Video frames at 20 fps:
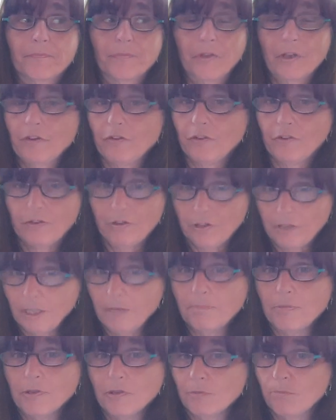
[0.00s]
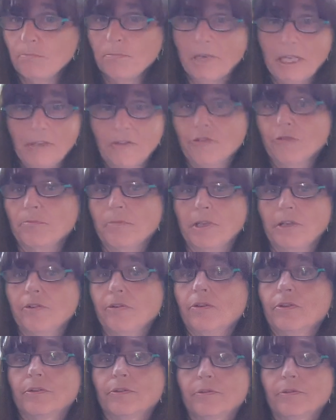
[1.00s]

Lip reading: in the deepest basement